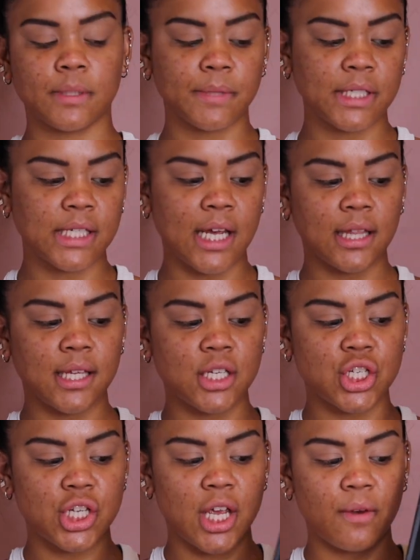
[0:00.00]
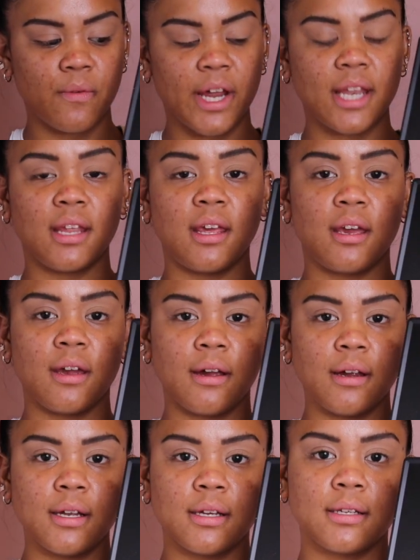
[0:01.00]
I'm going to take this shade right
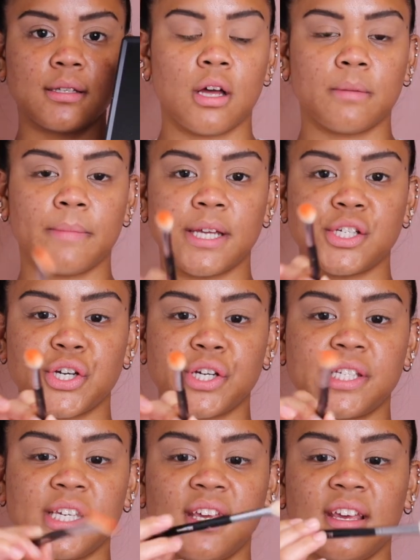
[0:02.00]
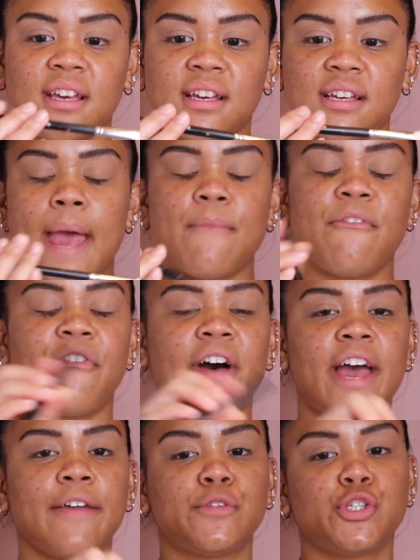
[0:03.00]
here on my dirty
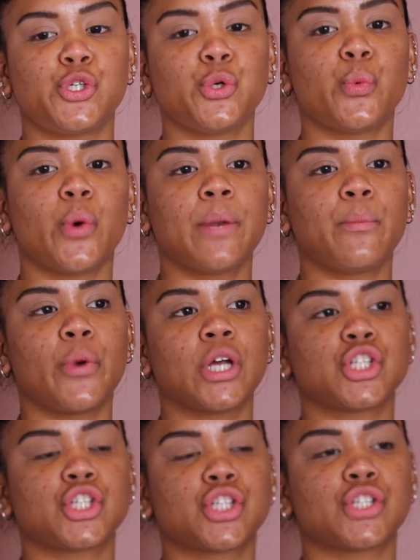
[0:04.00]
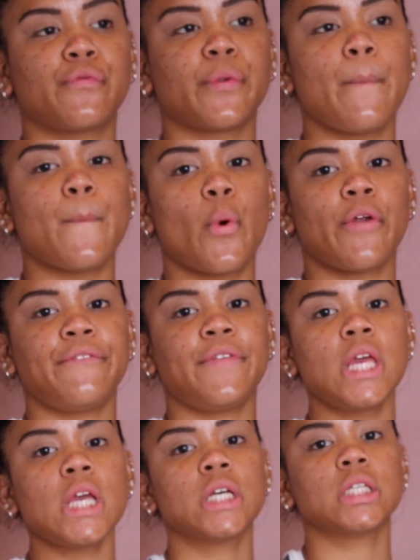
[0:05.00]
M521 brush from
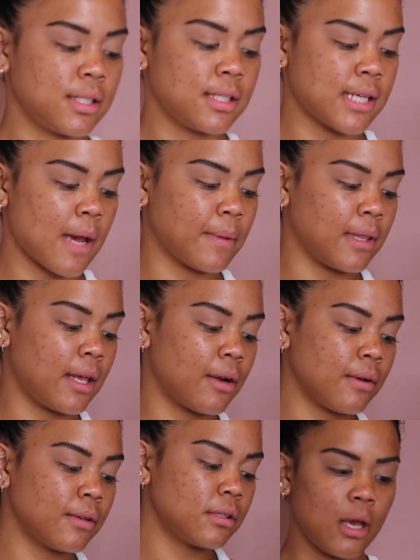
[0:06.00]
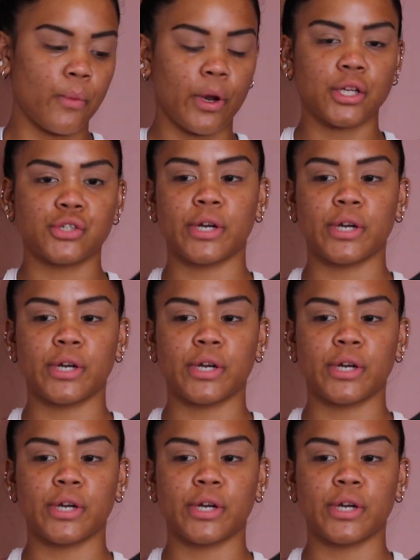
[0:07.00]
Morphe. And dab a little and work a